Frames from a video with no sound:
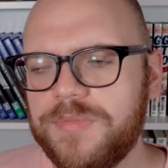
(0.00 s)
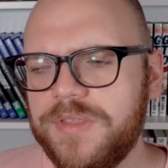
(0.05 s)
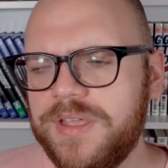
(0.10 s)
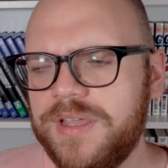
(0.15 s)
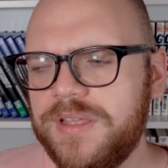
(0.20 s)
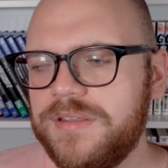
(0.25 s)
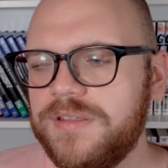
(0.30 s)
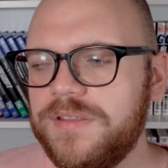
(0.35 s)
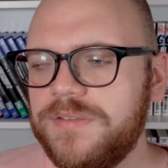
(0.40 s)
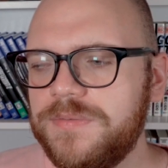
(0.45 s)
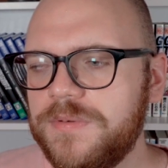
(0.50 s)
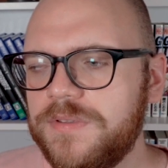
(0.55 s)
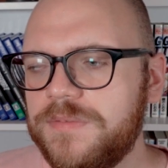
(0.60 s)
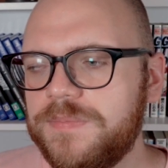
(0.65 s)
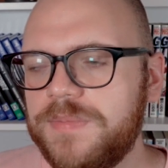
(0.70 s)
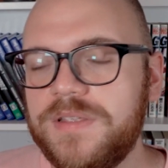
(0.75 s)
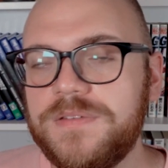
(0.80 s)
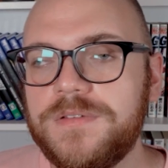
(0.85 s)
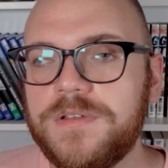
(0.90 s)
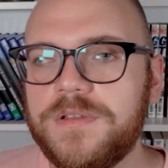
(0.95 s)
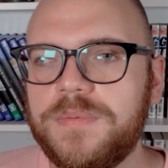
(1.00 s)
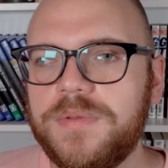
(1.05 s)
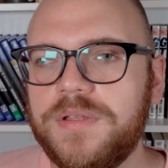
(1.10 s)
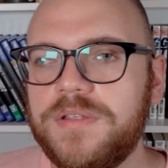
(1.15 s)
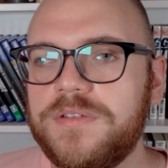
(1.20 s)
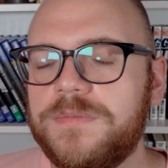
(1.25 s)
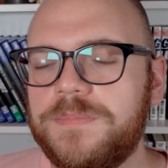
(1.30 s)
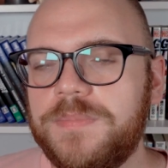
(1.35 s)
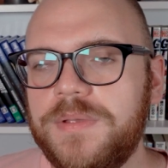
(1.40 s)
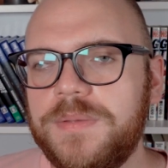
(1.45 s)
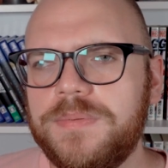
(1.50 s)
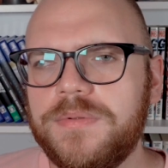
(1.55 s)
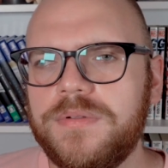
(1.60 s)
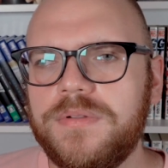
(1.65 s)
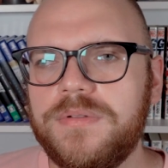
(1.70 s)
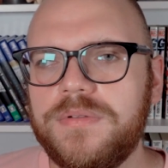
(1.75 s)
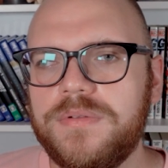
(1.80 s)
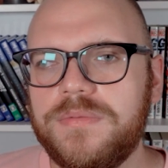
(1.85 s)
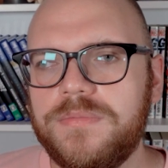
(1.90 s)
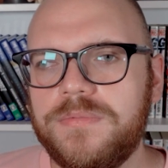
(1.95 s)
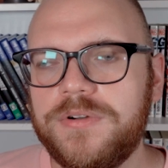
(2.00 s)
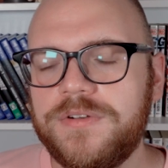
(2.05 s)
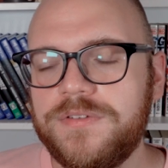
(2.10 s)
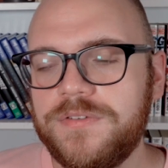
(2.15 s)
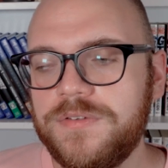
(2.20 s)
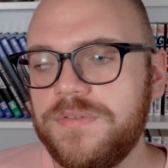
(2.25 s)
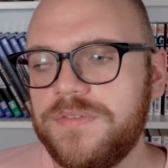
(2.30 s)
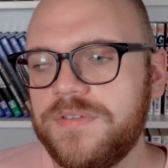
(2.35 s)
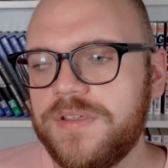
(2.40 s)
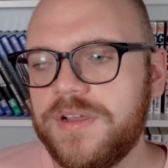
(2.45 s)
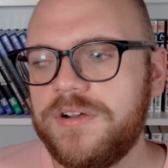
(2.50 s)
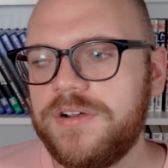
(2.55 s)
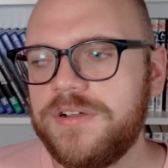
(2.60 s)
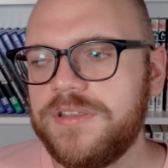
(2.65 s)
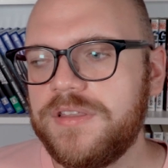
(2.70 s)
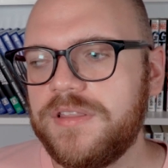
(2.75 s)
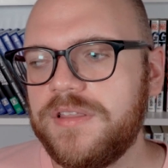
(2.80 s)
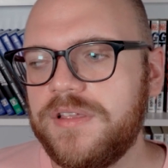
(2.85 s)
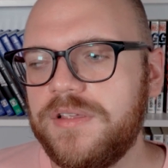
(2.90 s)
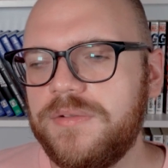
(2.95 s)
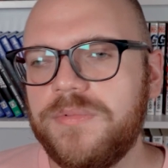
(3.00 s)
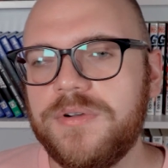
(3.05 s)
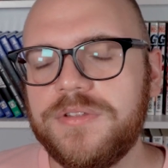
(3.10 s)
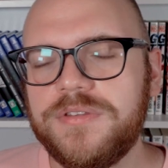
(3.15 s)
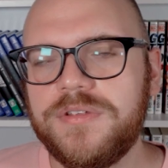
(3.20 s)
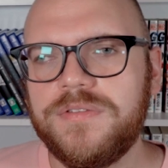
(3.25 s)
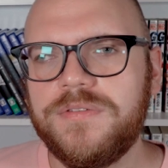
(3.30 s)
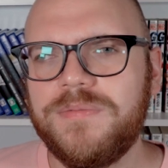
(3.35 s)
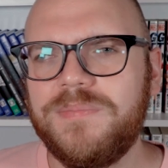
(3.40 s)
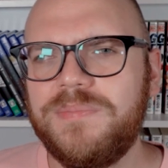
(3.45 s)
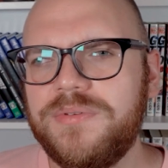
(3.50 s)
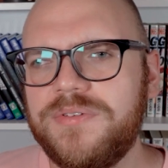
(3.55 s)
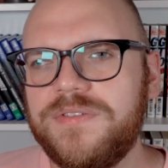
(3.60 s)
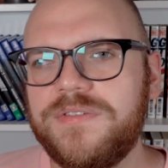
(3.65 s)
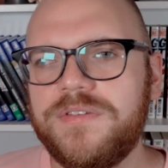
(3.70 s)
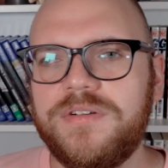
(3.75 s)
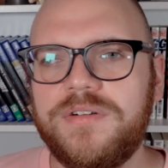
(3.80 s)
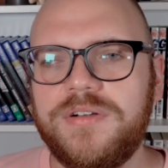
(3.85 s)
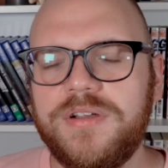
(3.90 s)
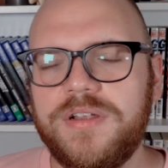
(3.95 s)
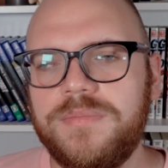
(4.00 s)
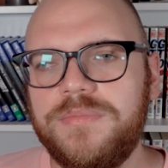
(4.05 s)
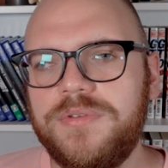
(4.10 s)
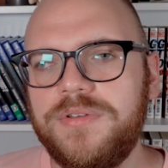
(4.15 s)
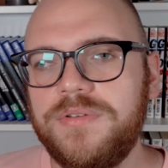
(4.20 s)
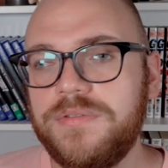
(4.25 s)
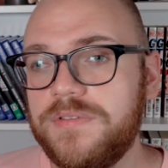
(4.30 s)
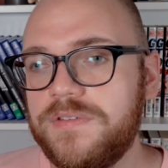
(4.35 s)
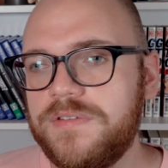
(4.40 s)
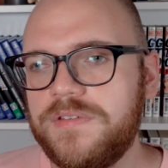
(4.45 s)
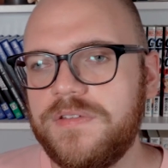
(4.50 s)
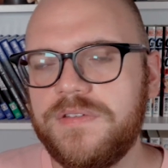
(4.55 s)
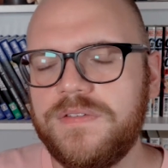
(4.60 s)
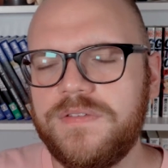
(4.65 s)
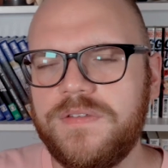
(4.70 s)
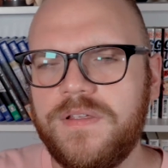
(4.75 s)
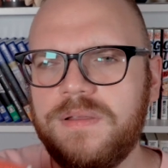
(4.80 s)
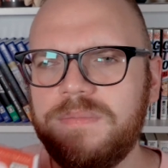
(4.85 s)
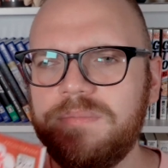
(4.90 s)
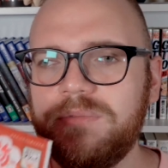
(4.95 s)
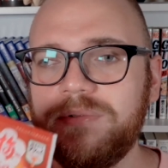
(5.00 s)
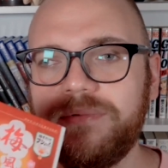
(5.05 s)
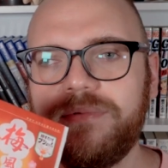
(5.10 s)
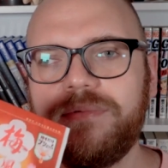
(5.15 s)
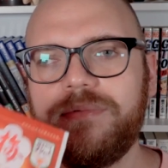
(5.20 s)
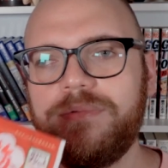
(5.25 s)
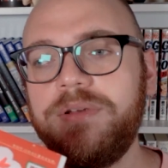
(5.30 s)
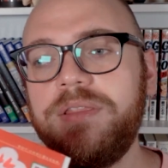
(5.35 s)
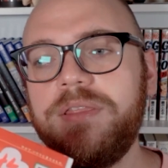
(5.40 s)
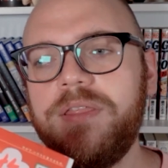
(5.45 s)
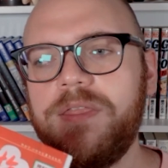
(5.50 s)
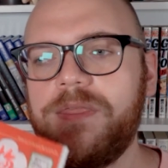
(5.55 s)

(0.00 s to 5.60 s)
And this was basically because people were so scared that they wanted to boost their immune system with